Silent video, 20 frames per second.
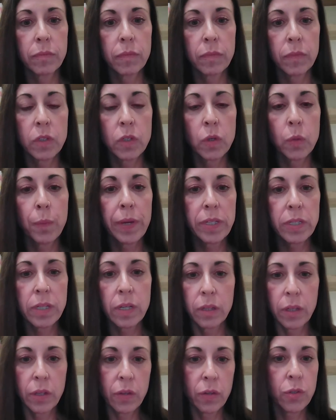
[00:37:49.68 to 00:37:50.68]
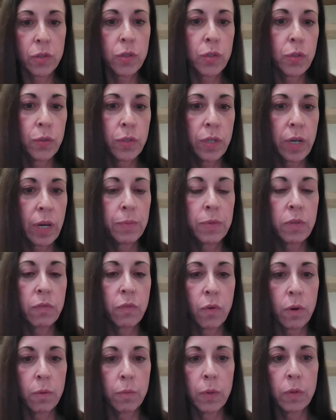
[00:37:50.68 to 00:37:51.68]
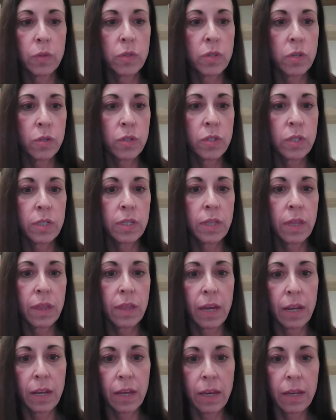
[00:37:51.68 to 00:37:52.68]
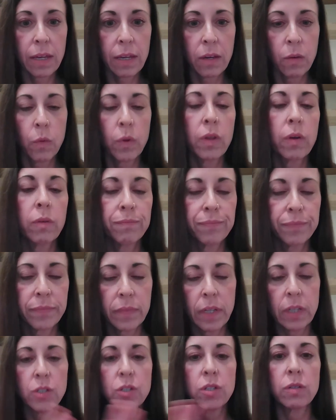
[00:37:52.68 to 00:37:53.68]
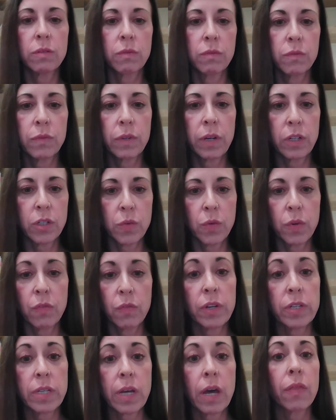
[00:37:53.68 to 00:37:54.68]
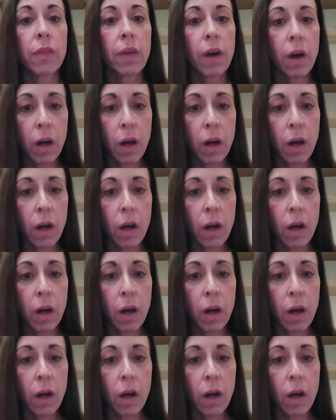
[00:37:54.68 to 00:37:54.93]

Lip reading: So basically there's two types of hormones. They're synthetic. Well, I should rephrase that.